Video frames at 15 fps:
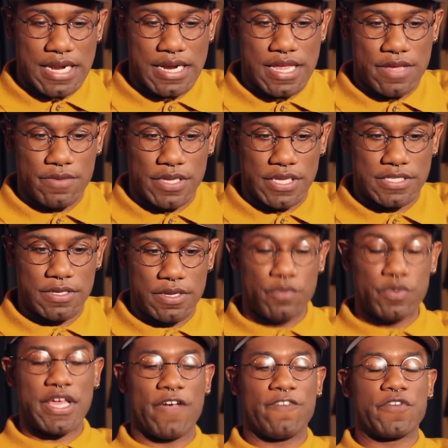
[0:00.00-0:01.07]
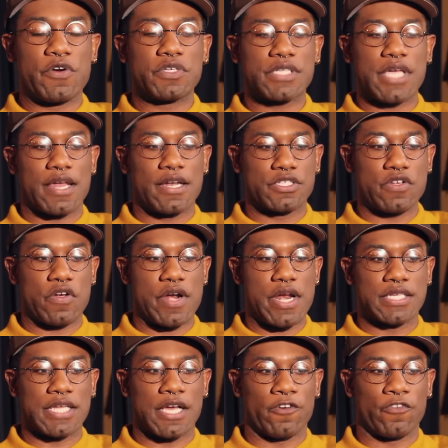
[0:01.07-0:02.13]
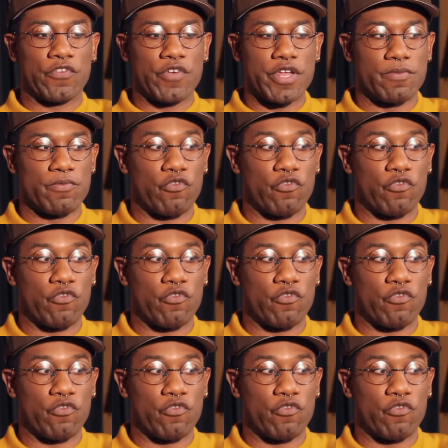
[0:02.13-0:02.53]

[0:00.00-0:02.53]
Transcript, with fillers: was at first kind of started as like a freedom